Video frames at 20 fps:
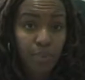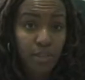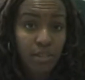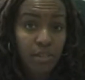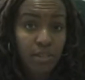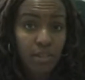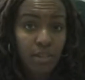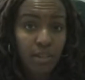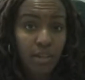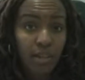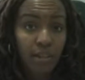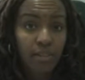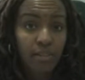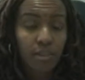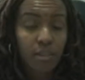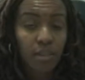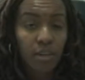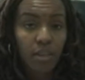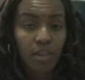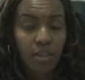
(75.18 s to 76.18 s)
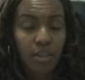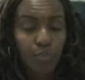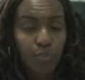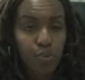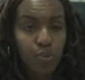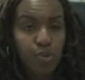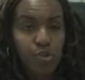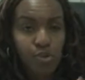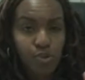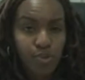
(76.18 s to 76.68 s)
PET that they
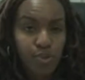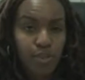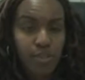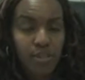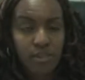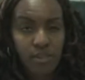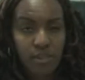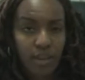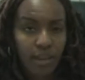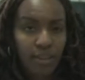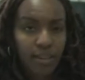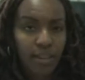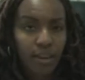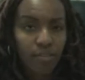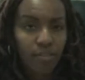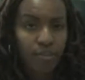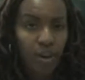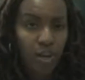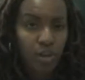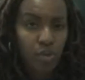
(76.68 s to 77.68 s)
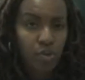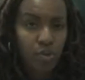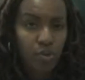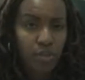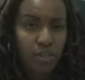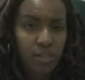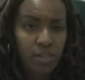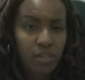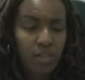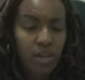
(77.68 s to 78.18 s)
produce inside their
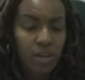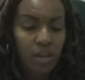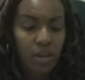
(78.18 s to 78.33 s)
factories.